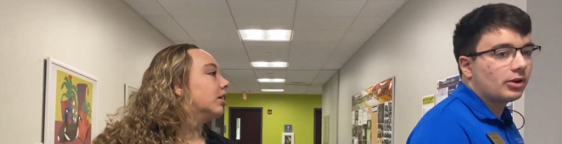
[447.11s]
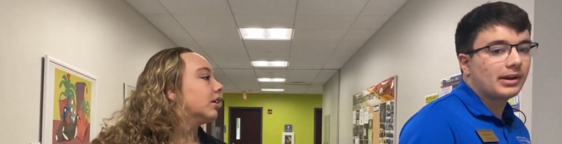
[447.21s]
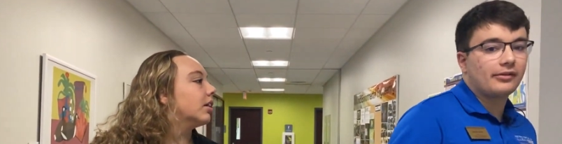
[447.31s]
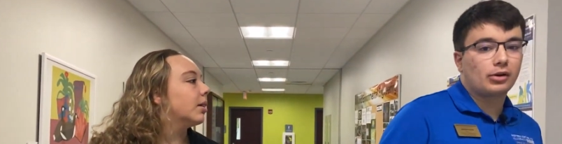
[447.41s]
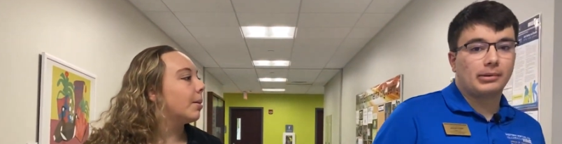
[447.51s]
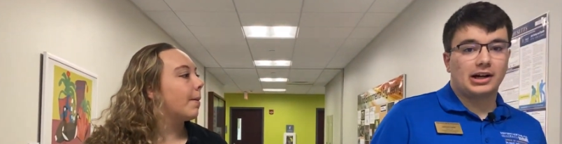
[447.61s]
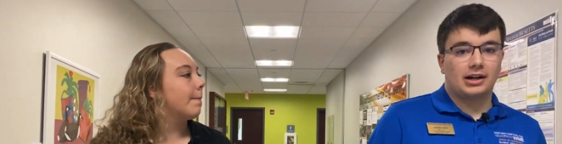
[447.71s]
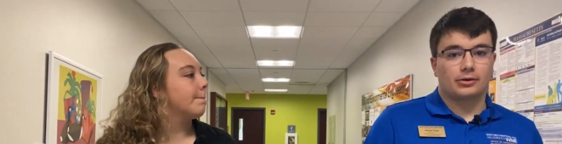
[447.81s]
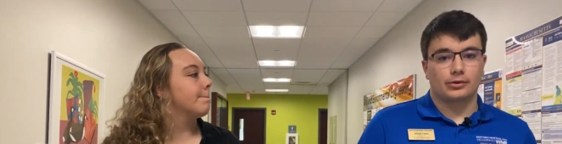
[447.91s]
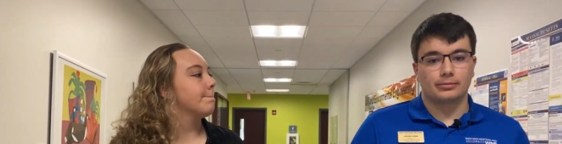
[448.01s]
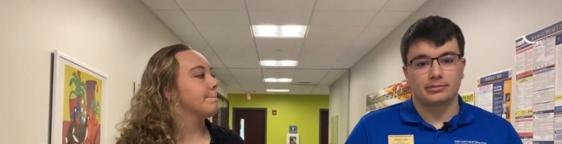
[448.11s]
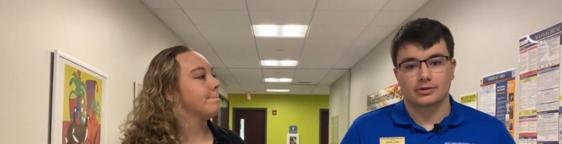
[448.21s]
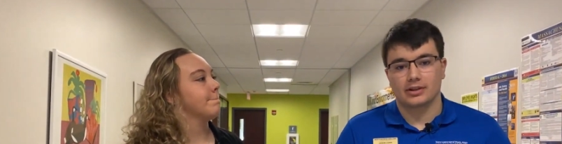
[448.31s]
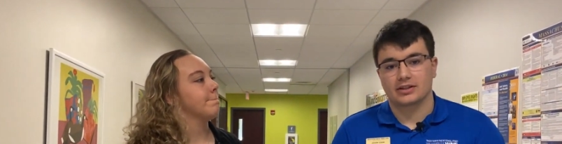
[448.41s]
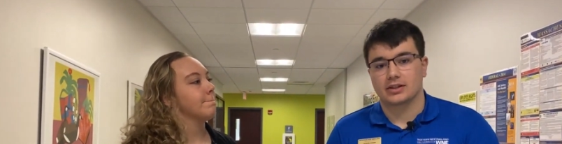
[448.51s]
Speaker 1: here we have our Baja room,
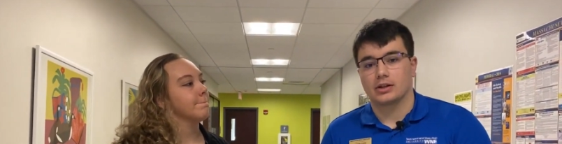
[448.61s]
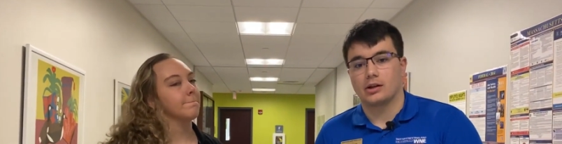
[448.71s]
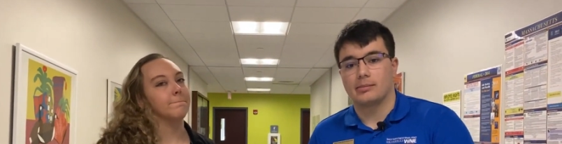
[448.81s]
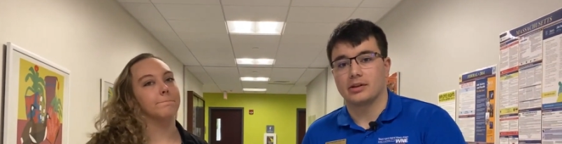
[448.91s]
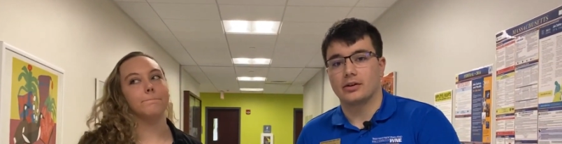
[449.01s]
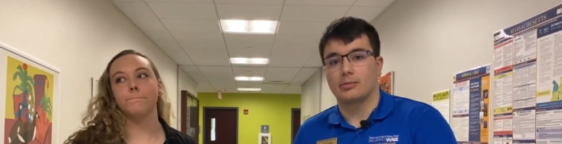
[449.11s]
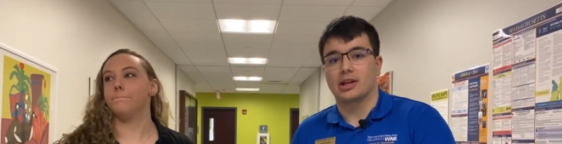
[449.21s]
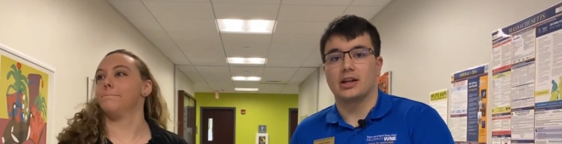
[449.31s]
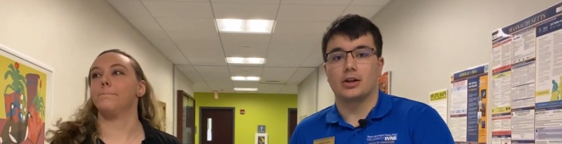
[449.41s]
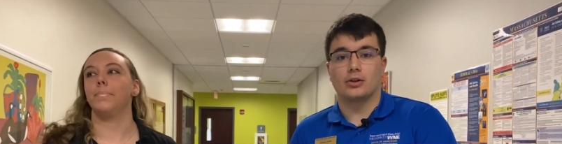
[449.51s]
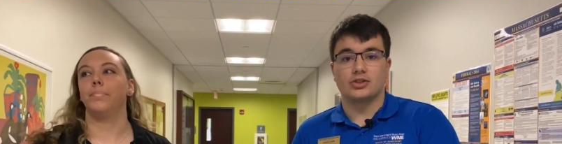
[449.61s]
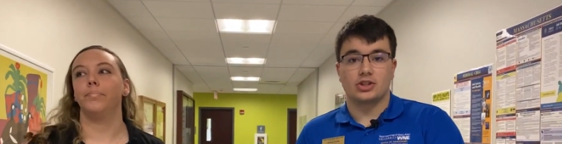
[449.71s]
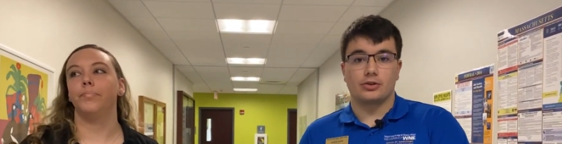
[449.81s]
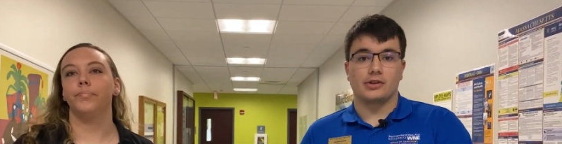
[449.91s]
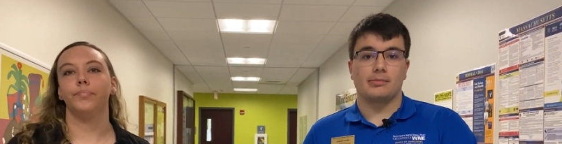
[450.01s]
so that's a club in our mechanical
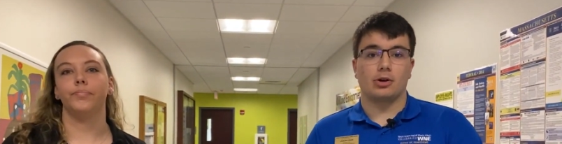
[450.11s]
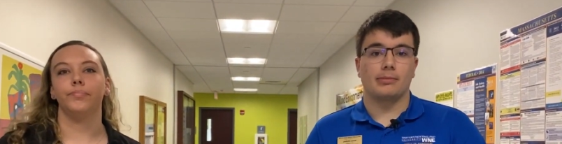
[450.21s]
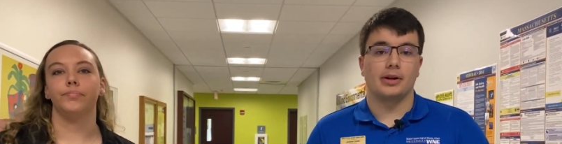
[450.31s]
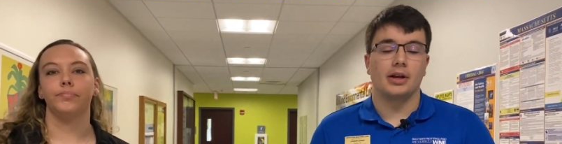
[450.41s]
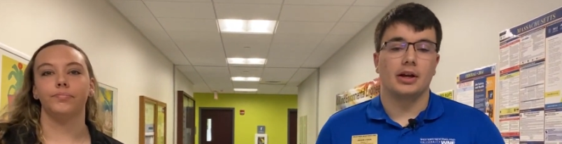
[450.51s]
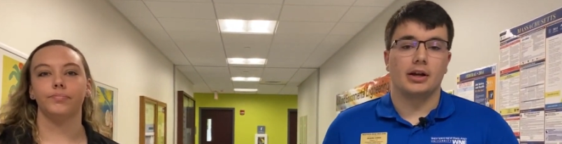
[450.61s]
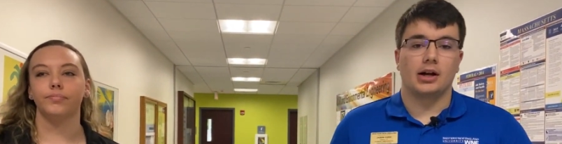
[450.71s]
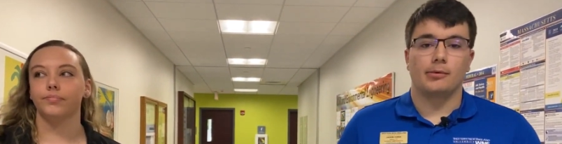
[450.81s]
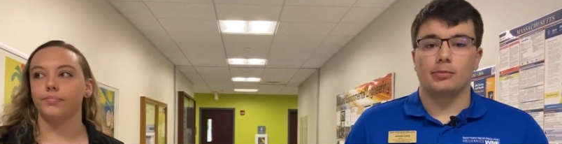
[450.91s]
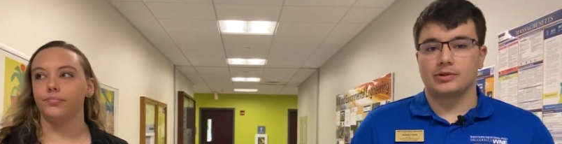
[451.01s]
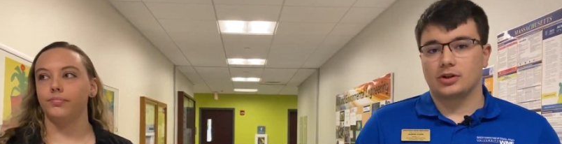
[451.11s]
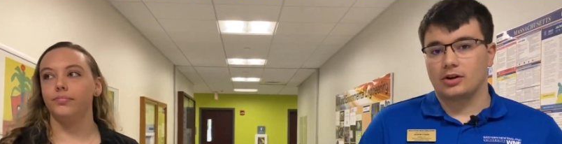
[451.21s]
engineering department. Um, open to